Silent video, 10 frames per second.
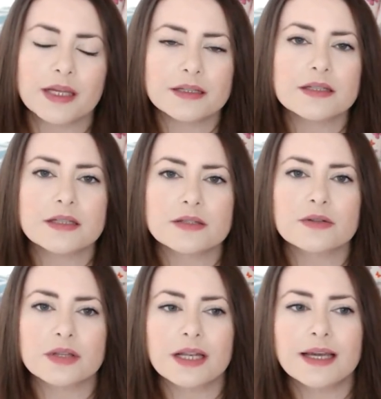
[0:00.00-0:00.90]
into these
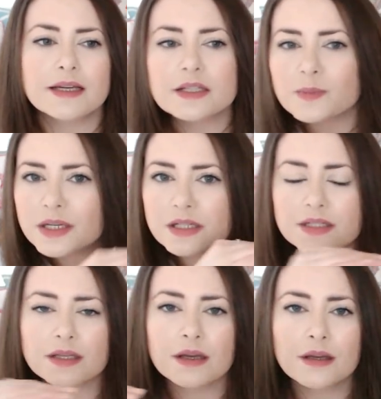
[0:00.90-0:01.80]
other layers,
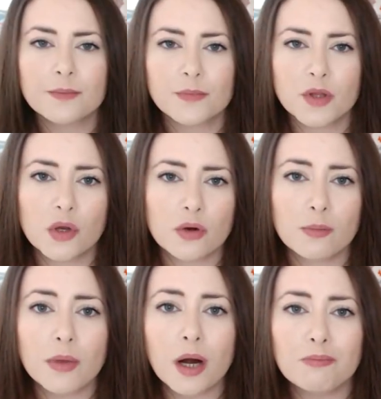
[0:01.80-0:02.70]
because you're
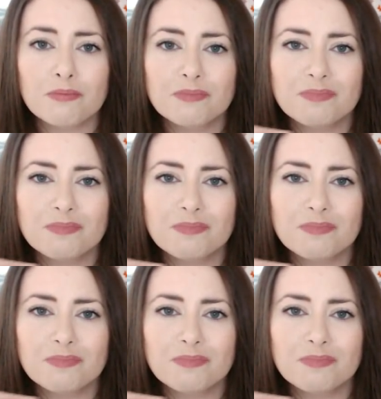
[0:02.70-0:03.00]
a mom,